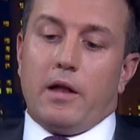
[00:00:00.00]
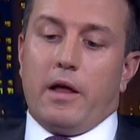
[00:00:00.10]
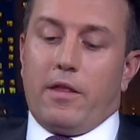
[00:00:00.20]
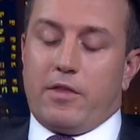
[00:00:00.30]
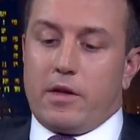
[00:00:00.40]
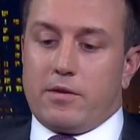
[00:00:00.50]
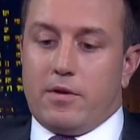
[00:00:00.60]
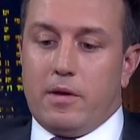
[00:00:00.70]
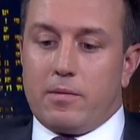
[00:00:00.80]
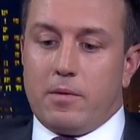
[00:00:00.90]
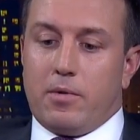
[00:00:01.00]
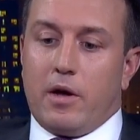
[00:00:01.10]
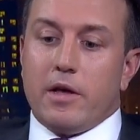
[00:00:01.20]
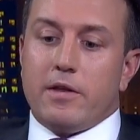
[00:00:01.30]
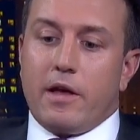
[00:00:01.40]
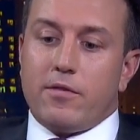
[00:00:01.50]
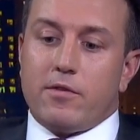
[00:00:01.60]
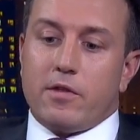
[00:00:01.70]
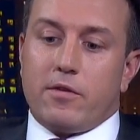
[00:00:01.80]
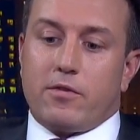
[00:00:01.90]
and I think Tim can probably attest
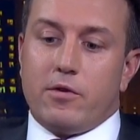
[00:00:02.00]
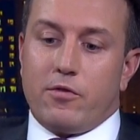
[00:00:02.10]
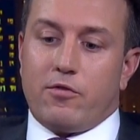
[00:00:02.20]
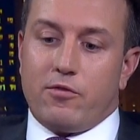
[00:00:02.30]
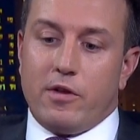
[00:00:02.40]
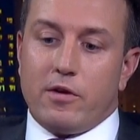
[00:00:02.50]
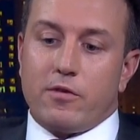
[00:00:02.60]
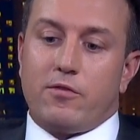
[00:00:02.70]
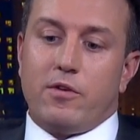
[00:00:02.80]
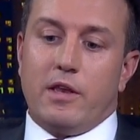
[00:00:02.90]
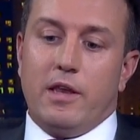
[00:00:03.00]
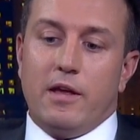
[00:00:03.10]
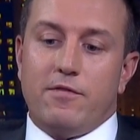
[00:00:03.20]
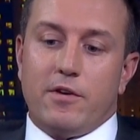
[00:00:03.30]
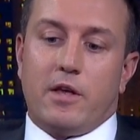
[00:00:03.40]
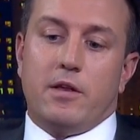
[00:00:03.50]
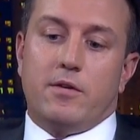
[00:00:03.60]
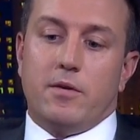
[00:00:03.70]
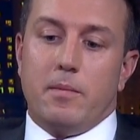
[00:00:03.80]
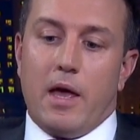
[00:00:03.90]
to this. There's still significant
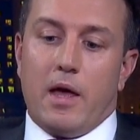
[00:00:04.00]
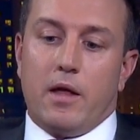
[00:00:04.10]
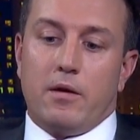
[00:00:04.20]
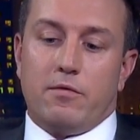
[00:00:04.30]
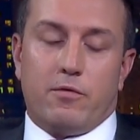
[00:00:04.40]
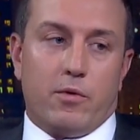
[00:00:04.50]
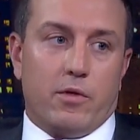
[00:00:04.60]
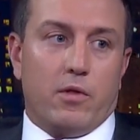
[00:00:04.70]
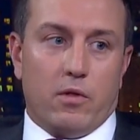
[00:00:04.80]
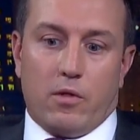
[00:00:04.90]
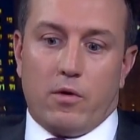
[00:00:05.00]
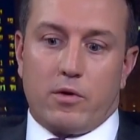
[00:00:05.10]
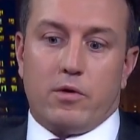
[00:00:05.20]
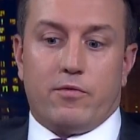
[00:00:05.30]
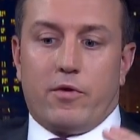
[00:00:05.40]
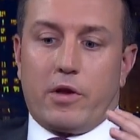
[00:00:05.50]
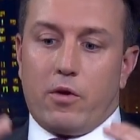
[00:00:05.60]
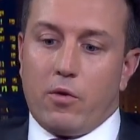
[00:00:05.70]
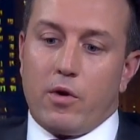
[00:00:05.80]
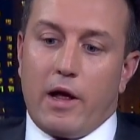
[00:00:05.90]
demand for the
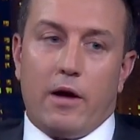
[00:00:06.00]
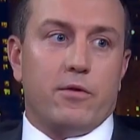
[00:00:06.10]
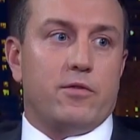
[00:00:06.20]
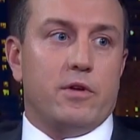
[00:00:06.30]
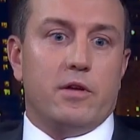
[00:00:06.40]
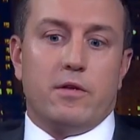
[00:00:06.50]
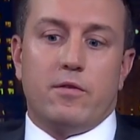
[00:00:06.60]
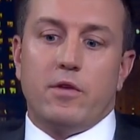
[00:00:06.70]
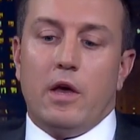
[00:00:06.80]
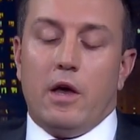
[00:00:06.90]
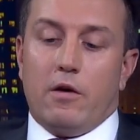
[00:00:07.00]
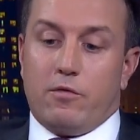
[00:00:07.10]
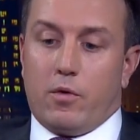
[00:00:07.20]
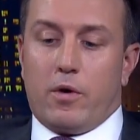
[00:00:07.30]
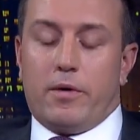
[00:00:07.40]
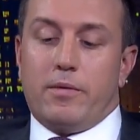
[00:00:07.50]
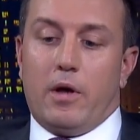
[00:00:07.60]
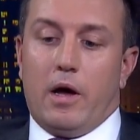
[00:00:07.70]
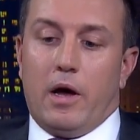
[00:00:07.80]
courthouses, for